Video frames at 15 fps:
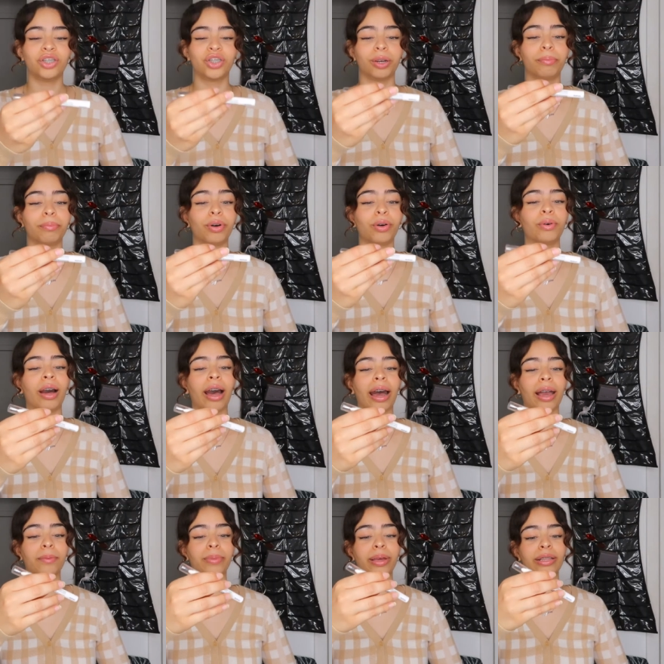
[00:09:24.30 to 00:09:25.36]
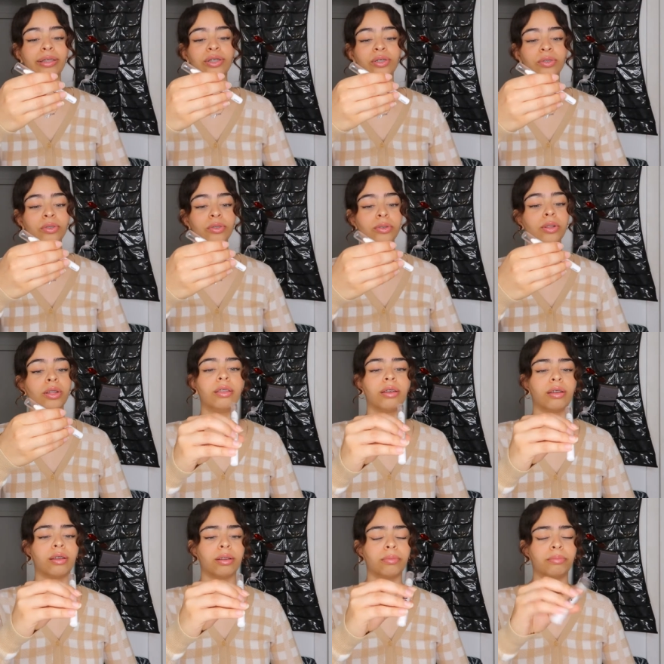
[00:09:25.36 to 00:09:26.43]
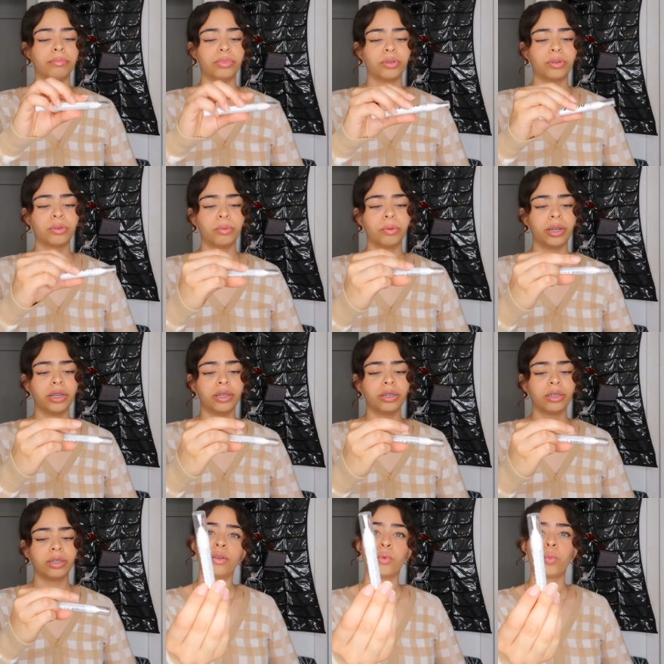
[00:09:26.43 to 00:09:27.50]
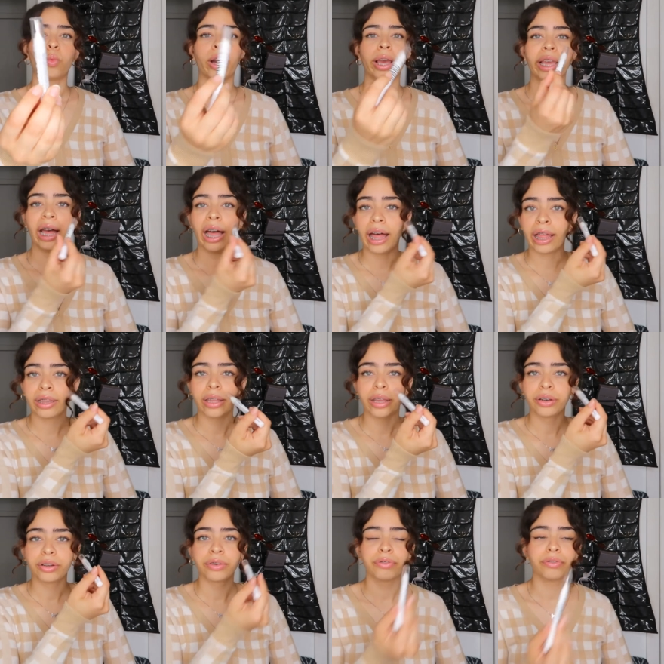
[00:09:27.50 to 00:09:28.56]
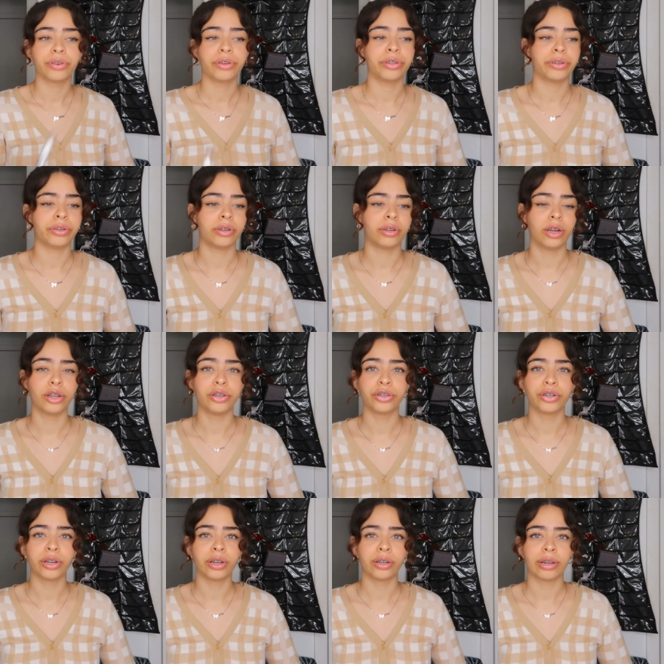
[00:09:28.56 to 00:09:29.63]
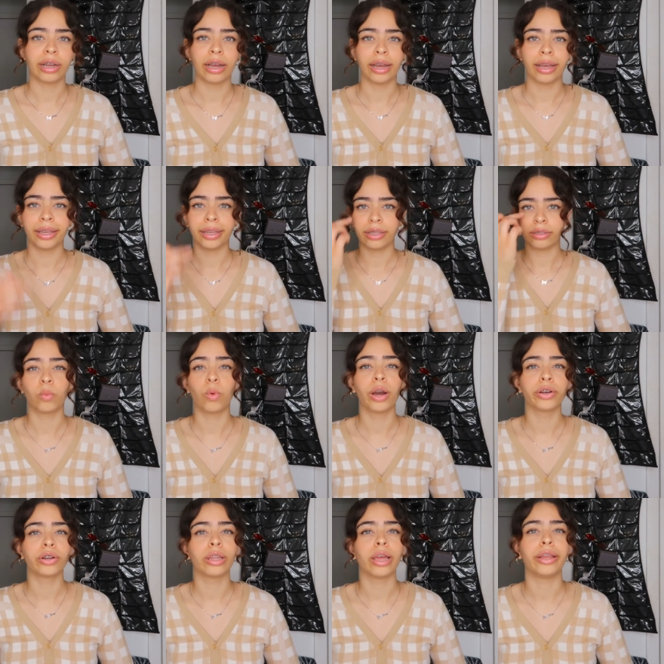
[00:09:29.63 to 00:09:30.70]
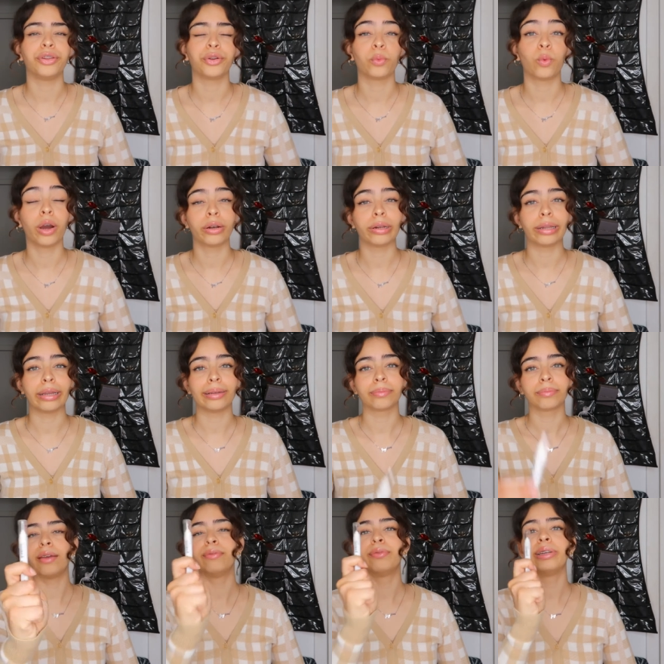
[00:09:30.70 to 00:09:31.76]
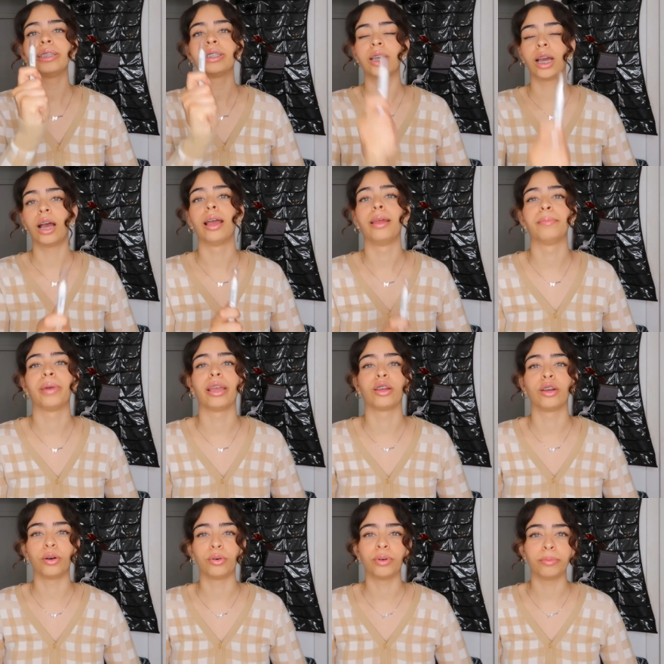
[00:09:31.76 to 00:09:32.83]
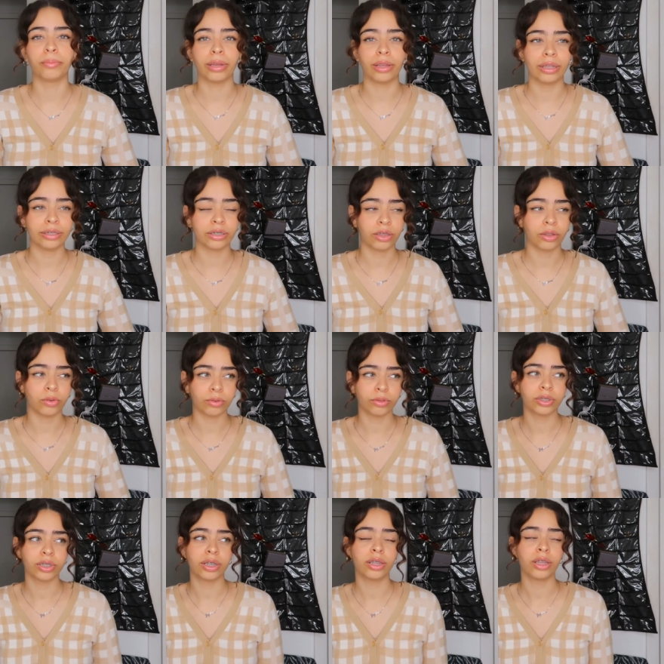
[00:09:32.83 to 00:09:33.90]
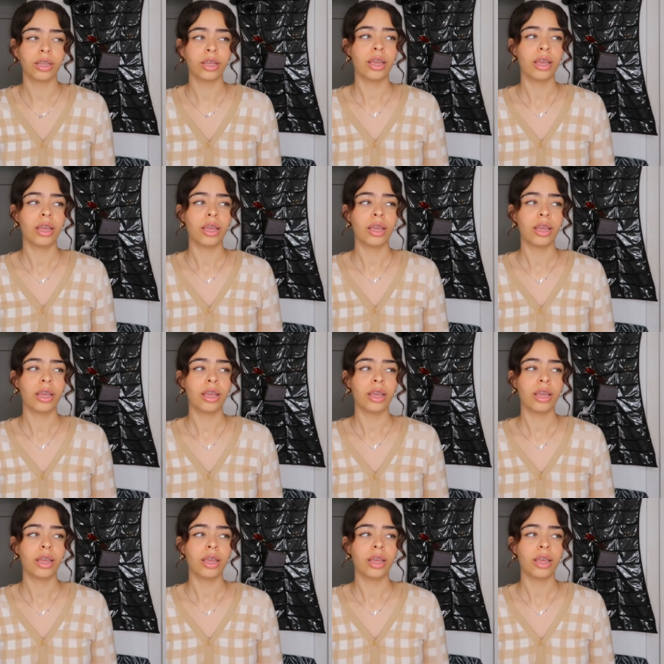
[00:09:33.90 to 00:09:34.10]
Jumbo Eye Pencil, the milk one, the white eyeliner for your under eye waterline, your waterline. Every time I go in my, into the Ulta,